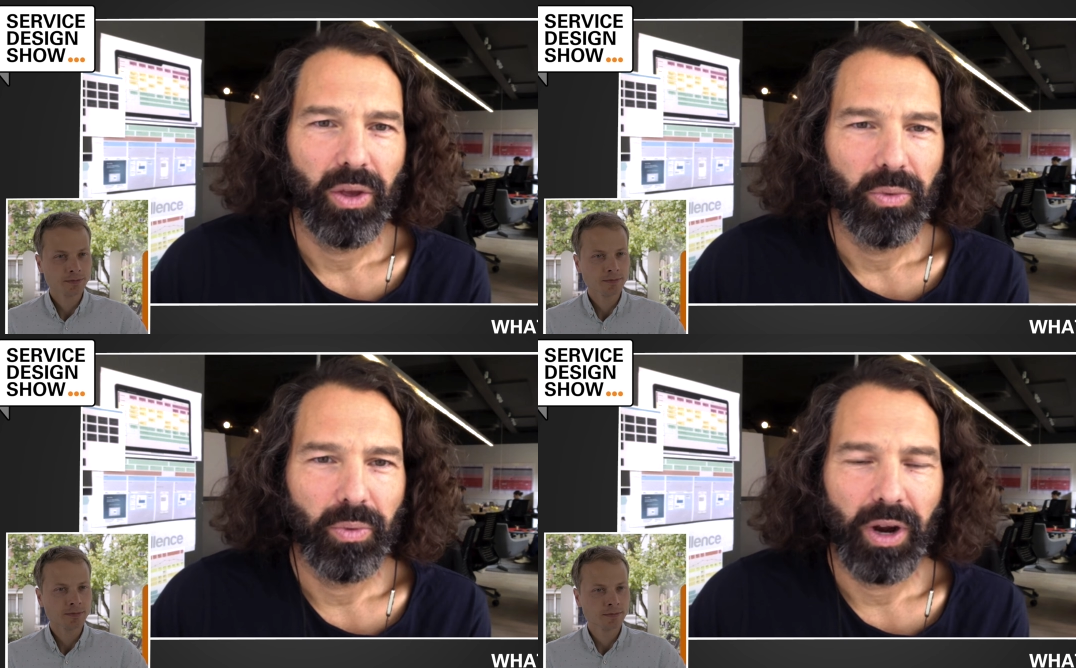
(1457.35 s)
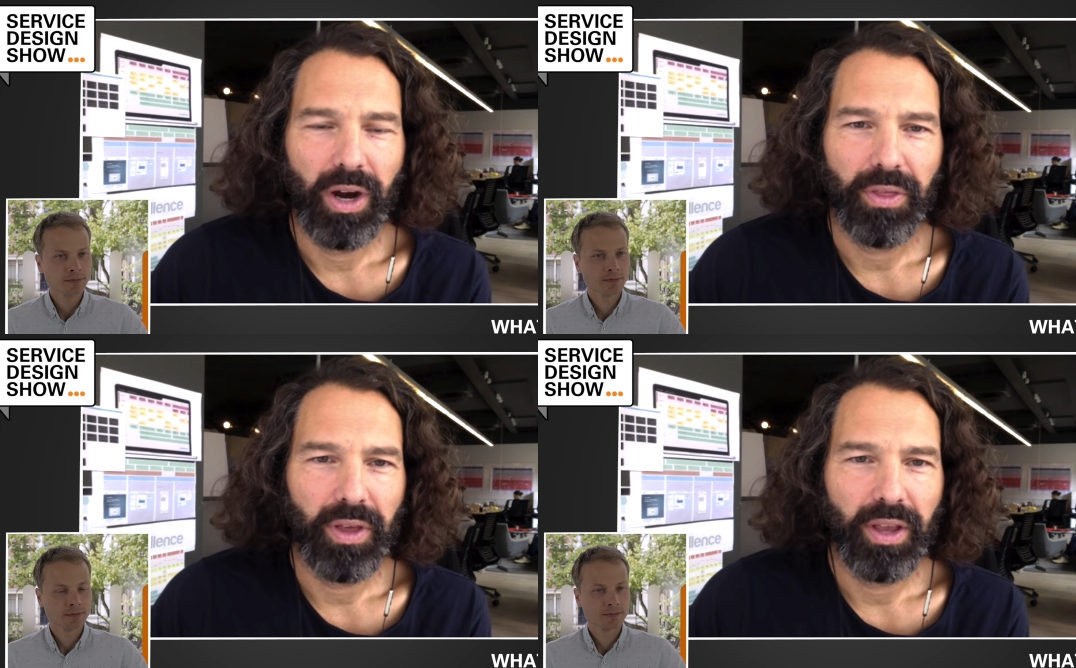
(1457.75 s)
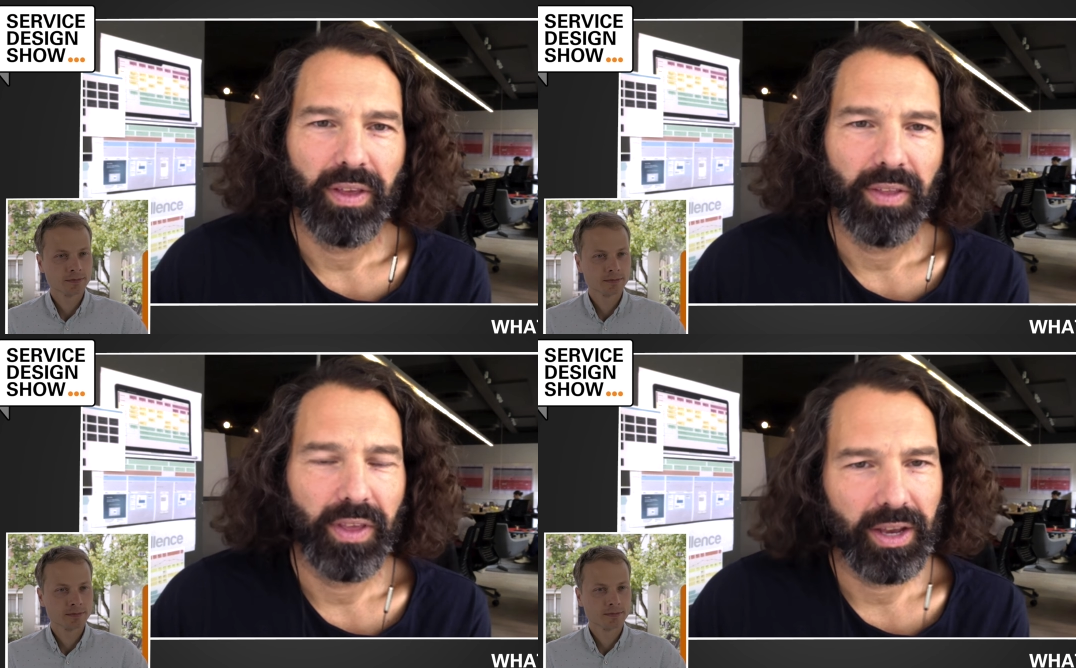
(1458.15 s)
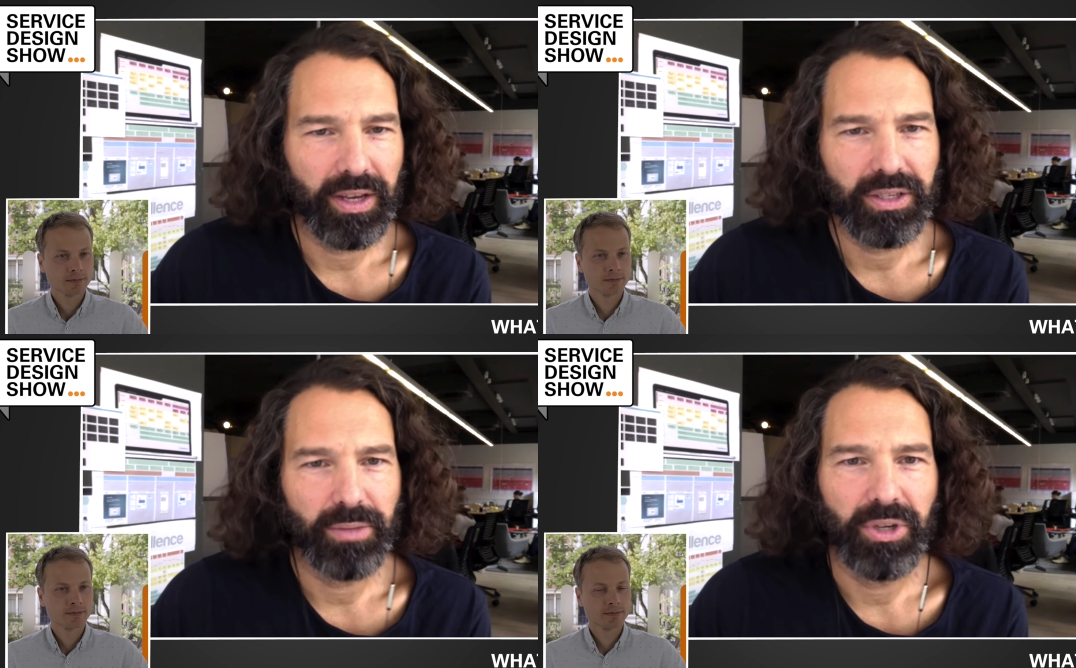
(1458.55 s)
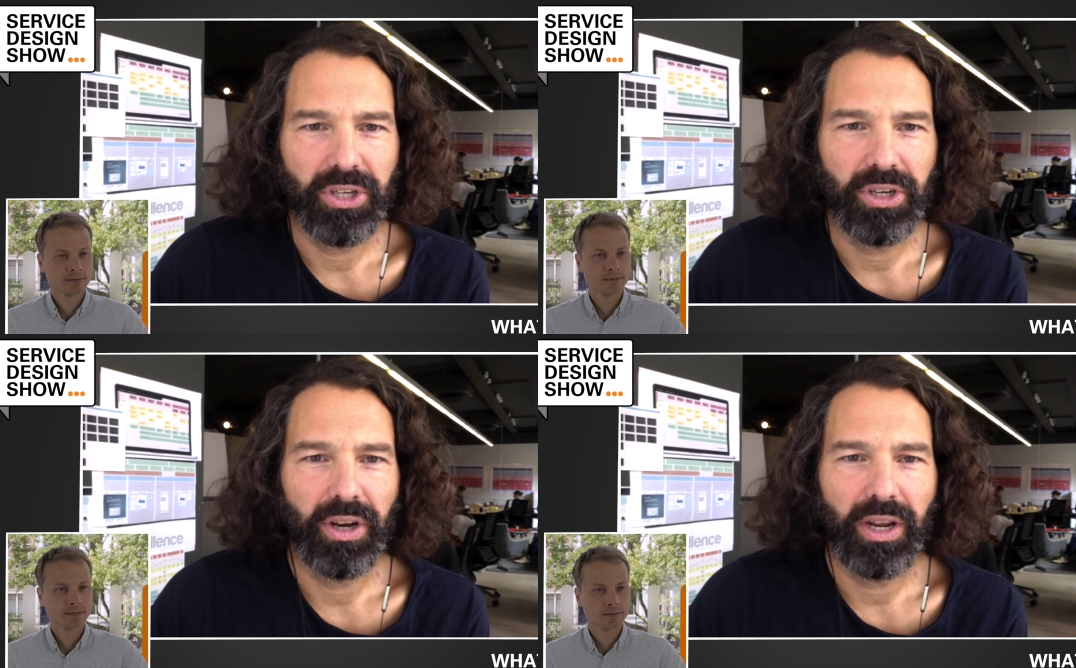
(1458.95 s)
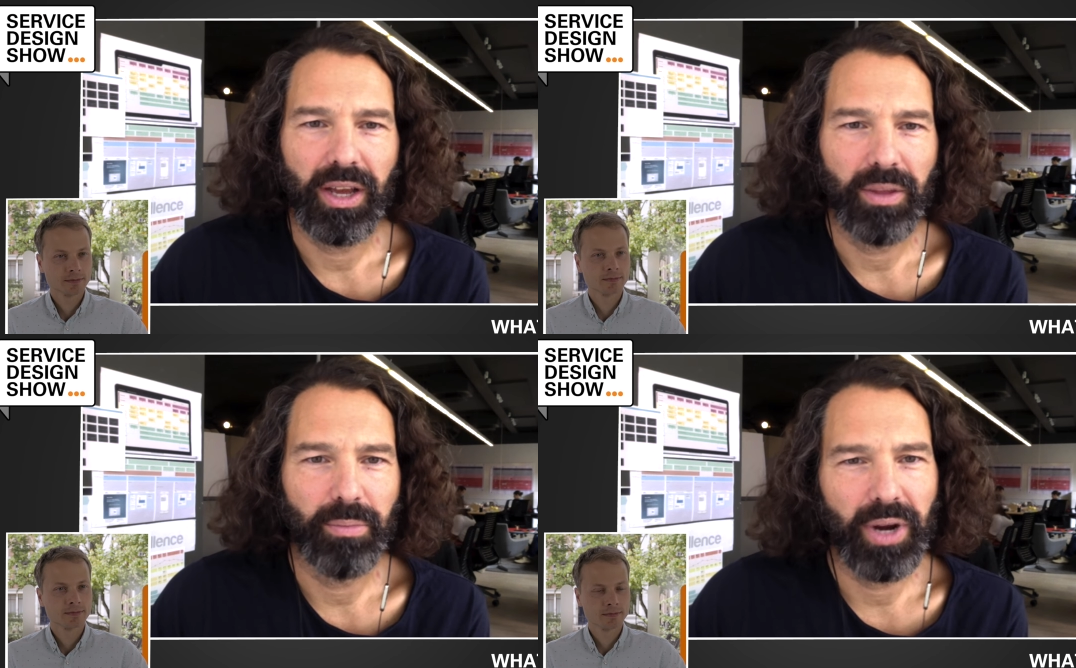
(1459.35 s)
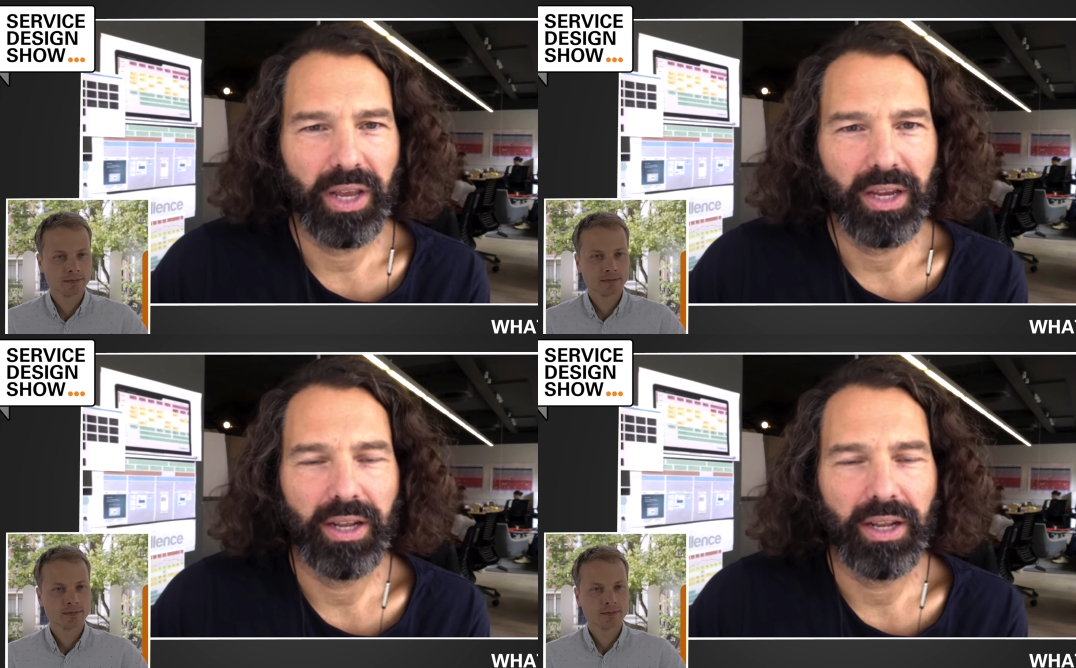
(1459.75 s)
Speaker 1: where I think that the customer journey and the breaking